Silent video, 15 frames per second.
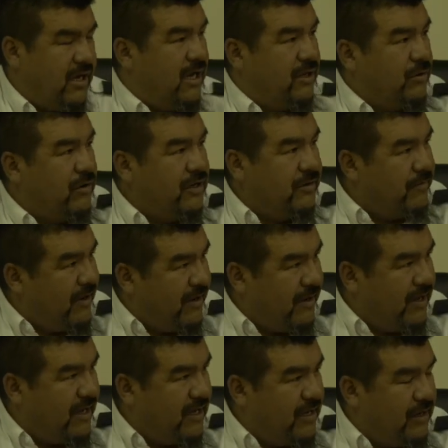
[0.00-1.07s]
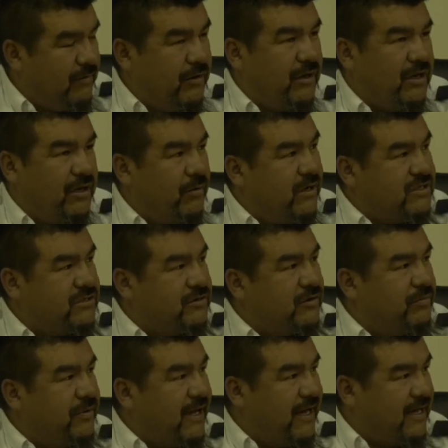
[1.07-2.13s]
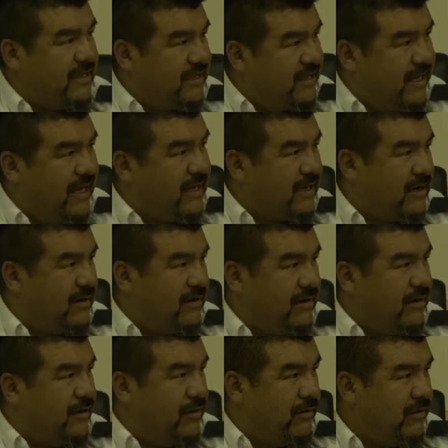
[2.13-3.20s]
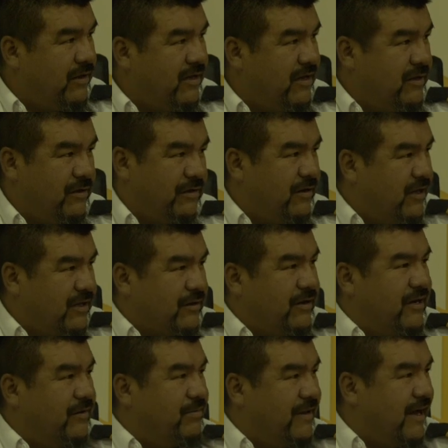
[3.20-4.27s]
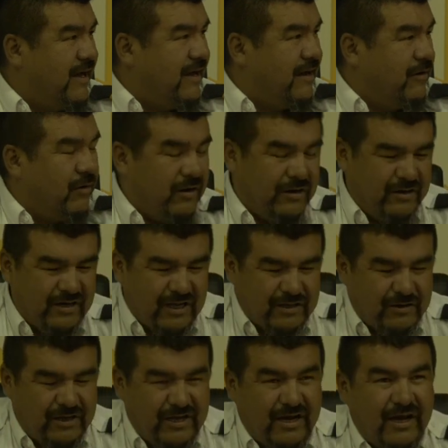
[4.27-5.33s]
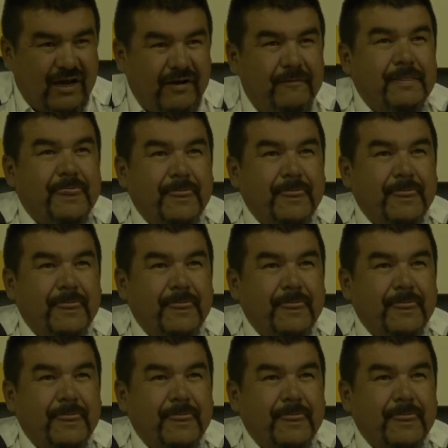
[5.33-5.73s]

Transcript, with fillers: and you want to, uh, and he wants to apply at the daycare, you know, you're not going to apply, or you're not going to, uh,